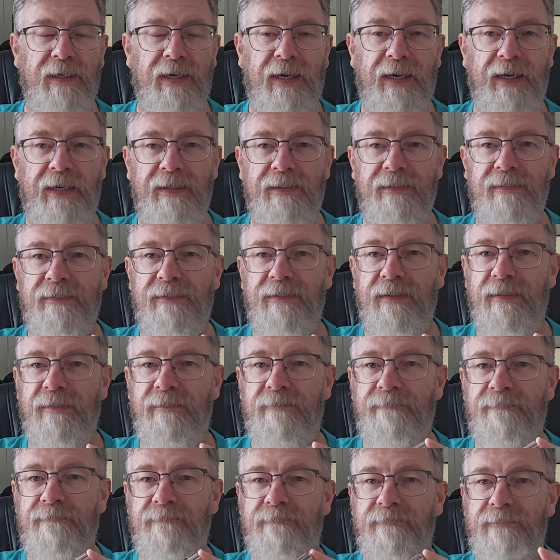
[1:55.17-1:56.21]
and
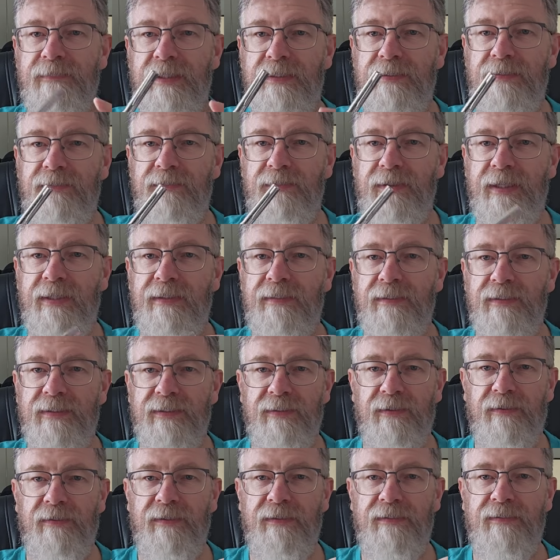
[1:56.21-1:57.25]
um, then you can
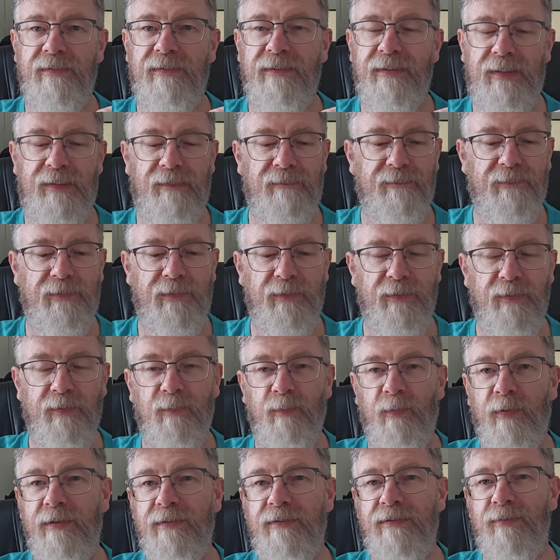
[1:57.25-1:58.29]
decide if you
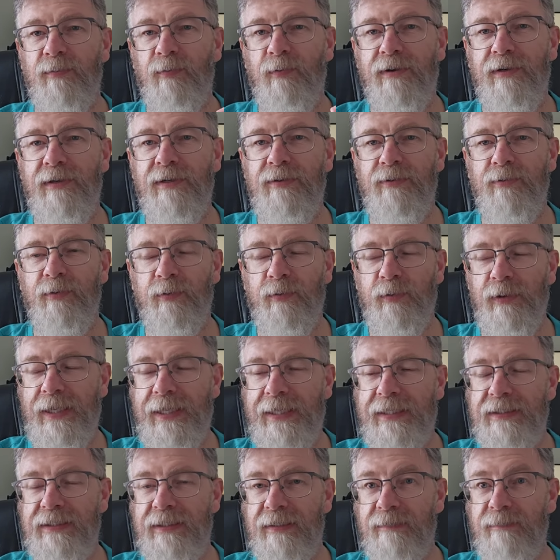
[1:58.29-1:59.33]
want one in your
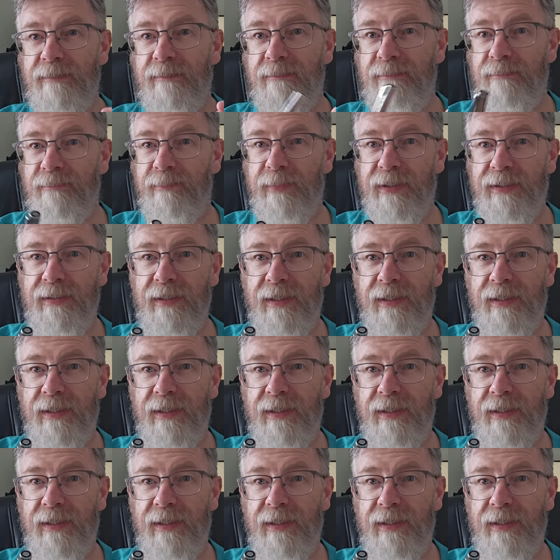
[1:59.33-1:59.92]
collection. But